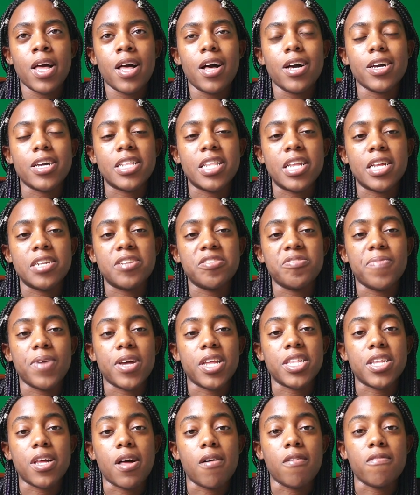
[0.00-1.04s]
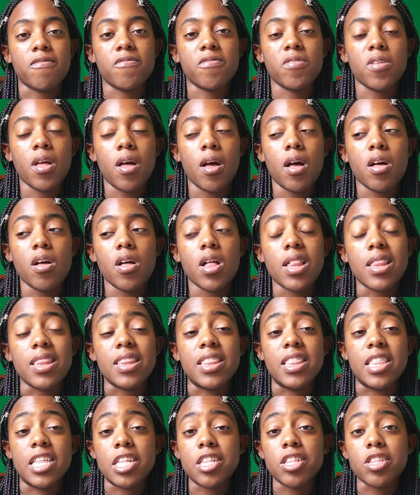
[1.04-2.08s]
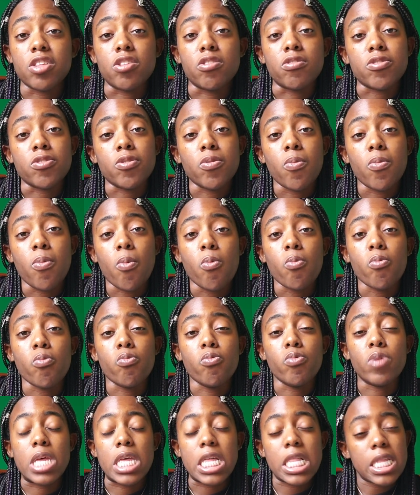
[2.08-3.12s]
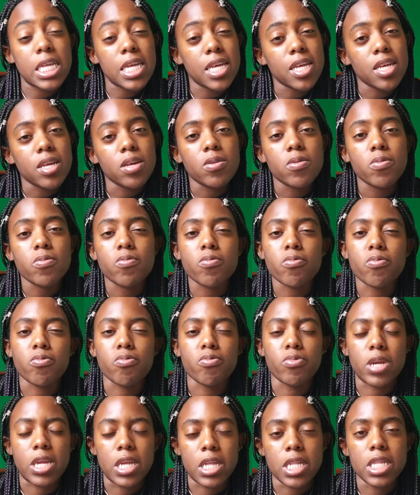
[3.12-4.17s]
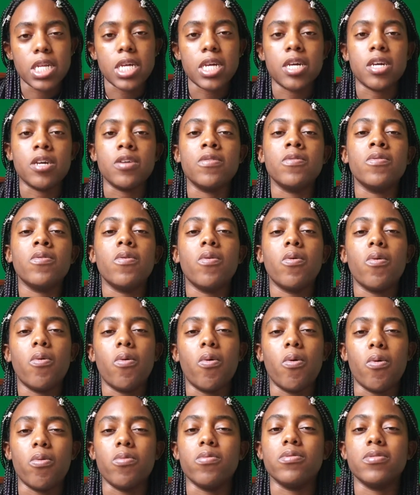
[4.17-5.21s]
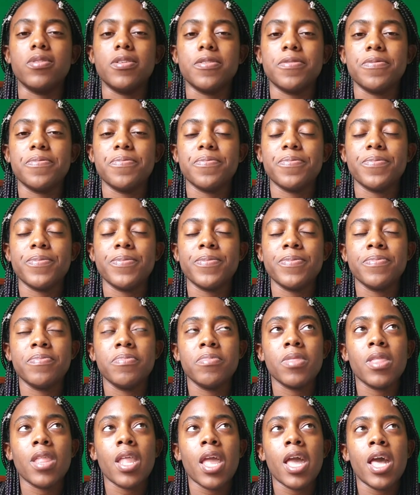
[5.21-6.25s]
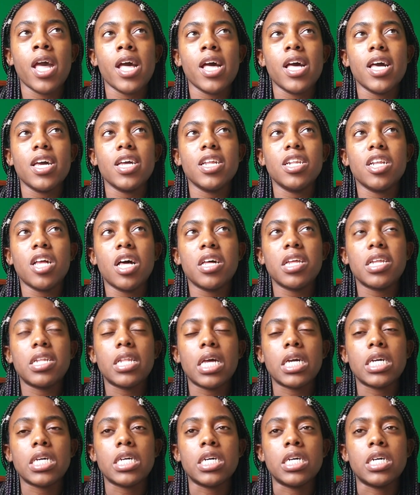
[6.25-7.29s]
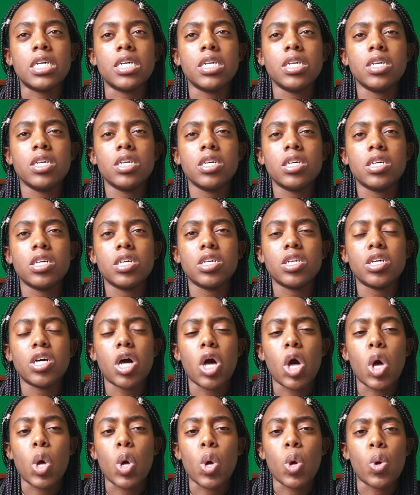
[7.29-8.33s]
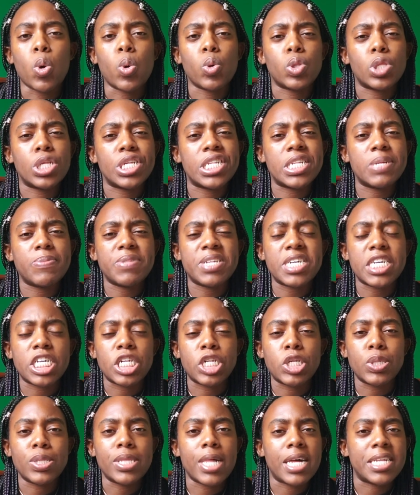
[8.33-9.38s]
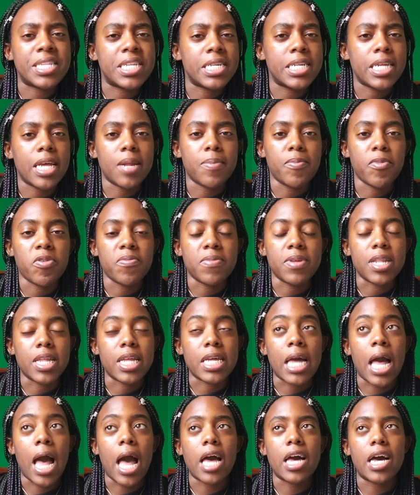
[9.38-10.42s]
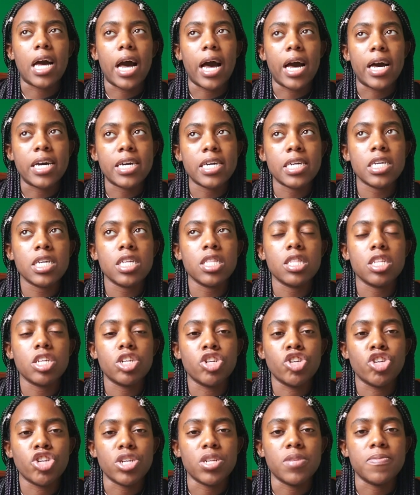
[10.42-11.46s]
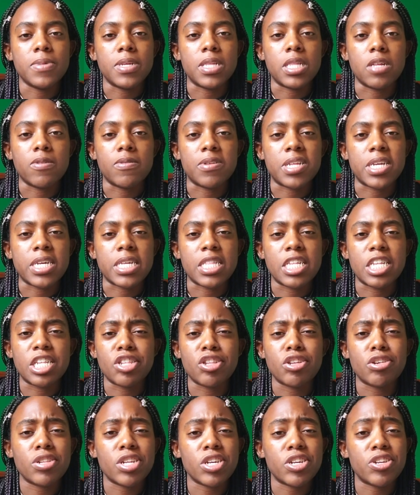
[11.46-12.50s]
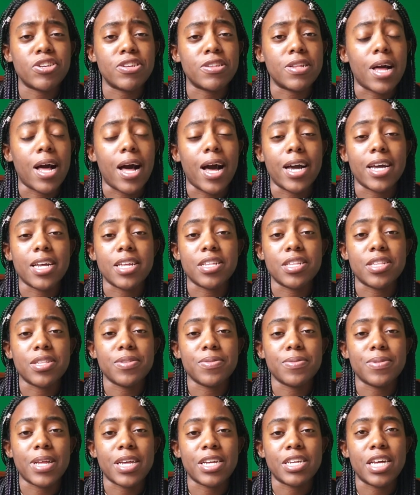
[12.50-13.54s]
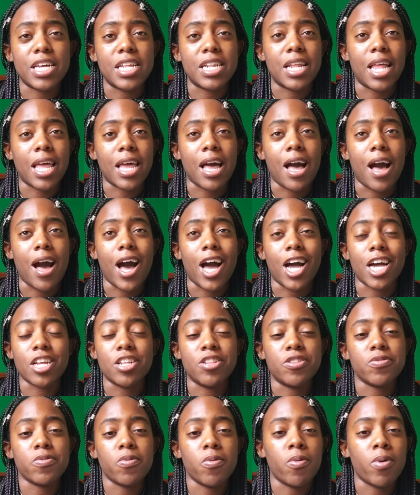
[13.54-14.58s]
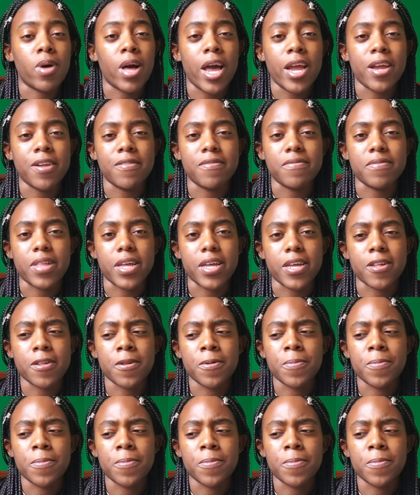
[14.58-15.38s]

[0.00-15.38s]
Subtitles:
I said to myself, this looks really, really old. And not in like a, oh, this seems like a 2010 moment. Like, I legitimately was like, this looks like she's in like a high school kind of like